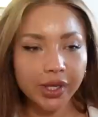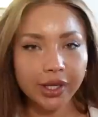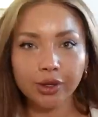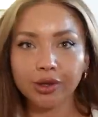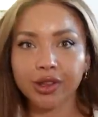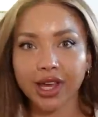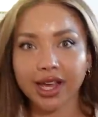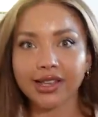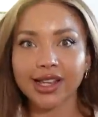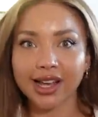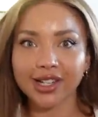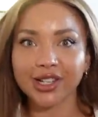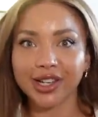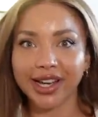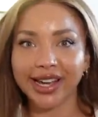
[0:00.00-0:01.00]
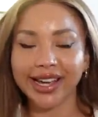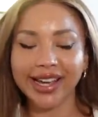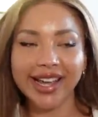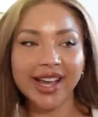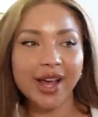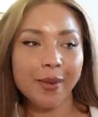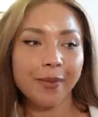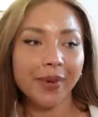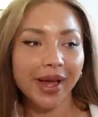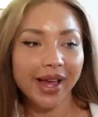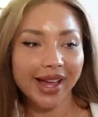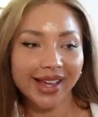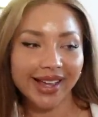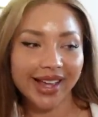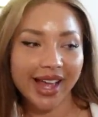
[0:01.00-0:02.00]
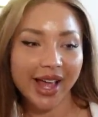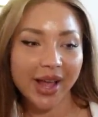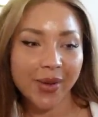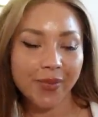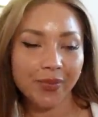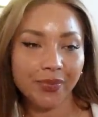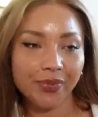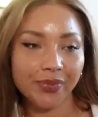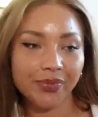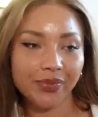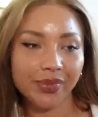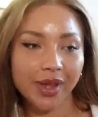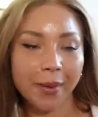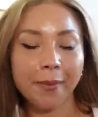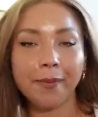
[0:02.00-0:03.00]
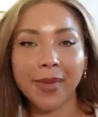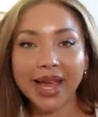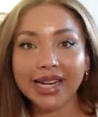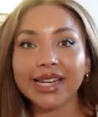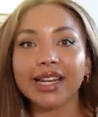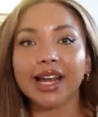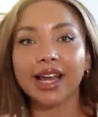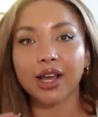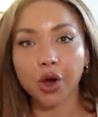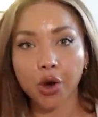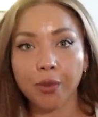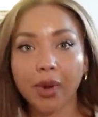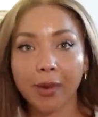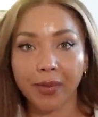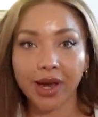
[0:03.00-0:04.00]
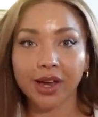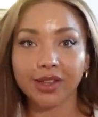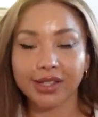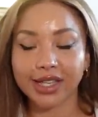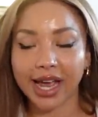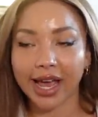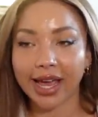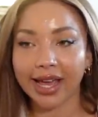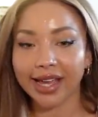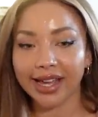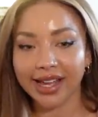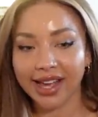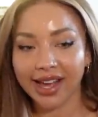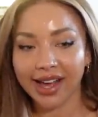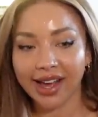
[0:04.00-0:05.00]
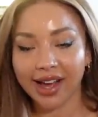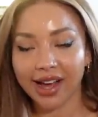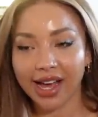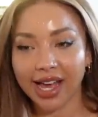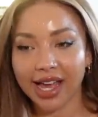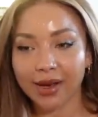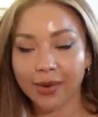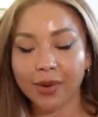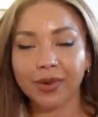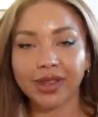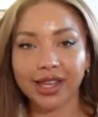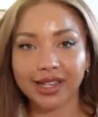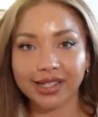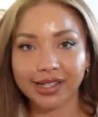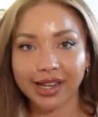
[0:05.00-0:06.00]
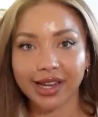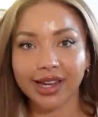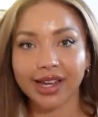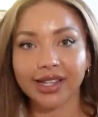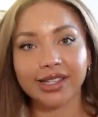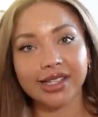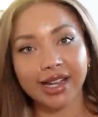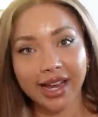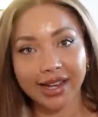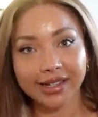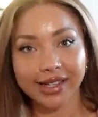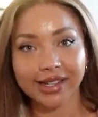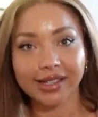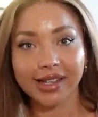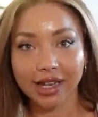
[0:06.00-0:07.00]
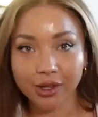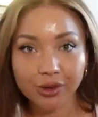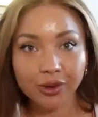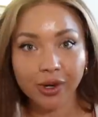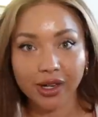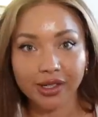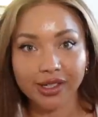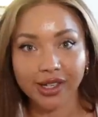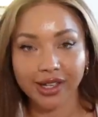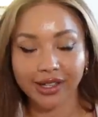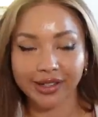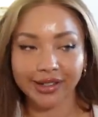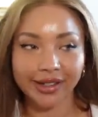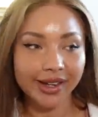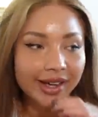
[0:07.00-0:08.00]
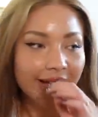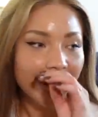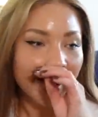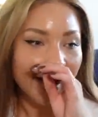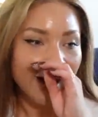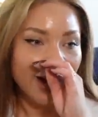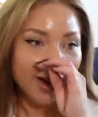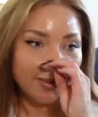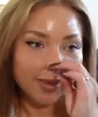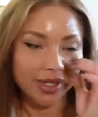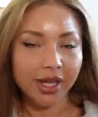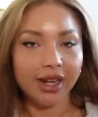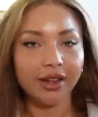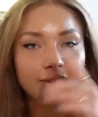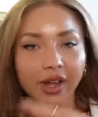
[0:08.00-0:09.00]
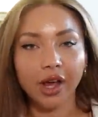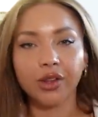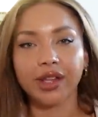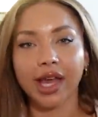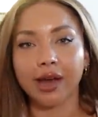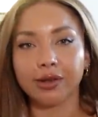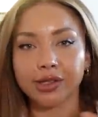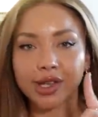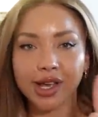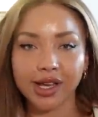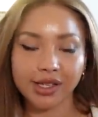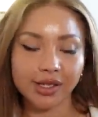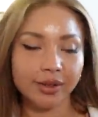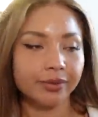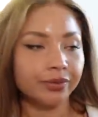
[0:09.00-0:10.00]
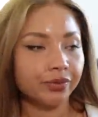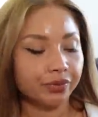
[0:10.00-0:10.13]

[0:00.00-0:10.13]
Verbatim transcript: little things actually, but um, mainly like on my birthday, I went with Indy and stayed in central London because um, I live like on the outskirts.